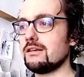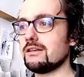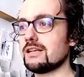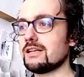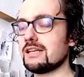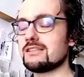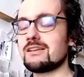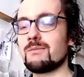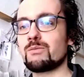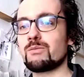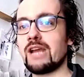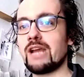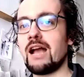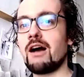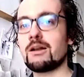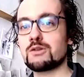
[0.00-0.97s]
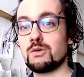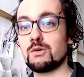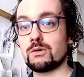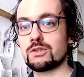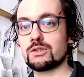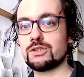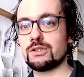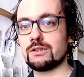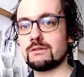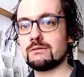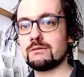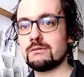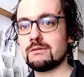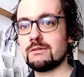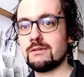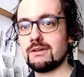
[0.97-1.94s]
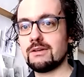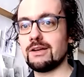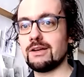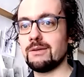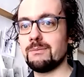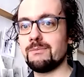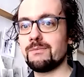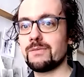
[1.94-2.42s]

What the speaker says: contemporary art auction, and